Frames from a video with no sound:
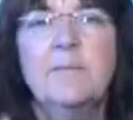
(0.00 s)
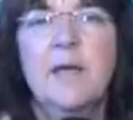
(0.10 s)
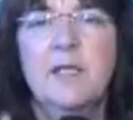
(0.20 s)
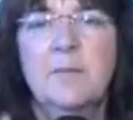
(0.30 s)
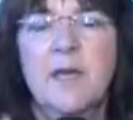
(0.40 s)
I'm
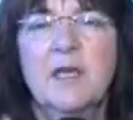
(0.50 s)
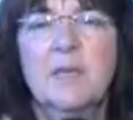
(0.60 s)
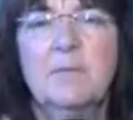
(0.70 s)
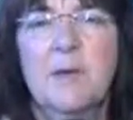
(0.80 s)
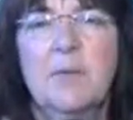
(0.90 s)
Peggy Peck,
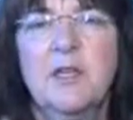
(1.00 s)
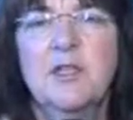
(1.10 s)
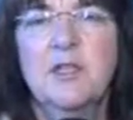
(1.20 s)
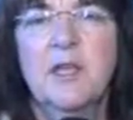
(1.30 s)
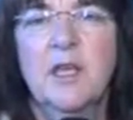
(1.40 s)

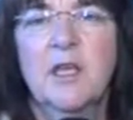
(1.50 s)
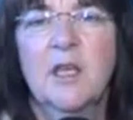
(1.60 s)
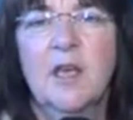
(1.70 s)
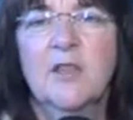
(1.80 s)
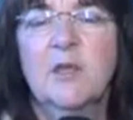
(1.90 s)
MedPage Today,
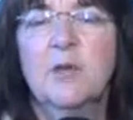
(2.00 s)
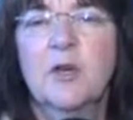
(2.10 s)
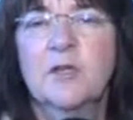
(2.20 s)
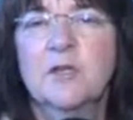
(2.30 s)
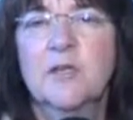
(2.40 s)
at the
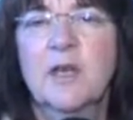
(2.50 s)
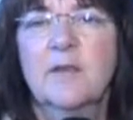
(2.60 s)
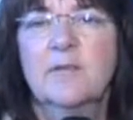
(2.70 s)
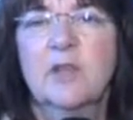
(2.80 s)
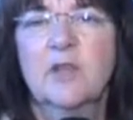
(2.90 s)
American Society
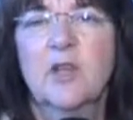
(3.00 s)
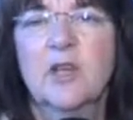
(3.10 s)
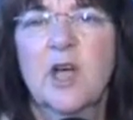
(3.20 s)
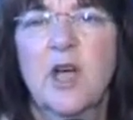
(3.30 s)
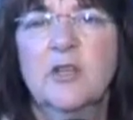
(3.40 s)
of Clinical
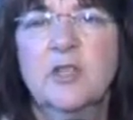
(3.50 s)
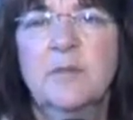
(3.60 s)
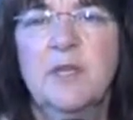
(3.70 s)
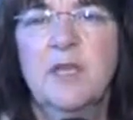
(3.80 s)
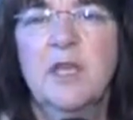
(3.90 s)
Oncology
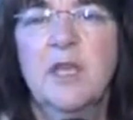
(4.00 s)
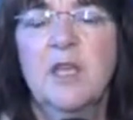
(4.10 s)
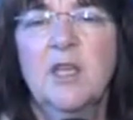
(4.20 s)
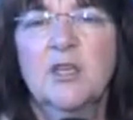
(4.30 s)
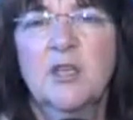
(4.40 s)
meeting
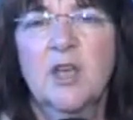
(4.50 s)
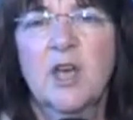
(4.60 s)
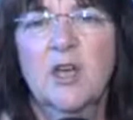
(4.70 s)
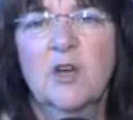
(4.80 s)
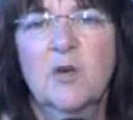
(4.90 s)
in
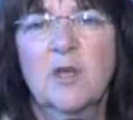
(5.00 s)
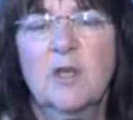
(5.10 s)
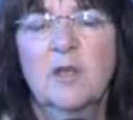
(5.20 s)
Chicago.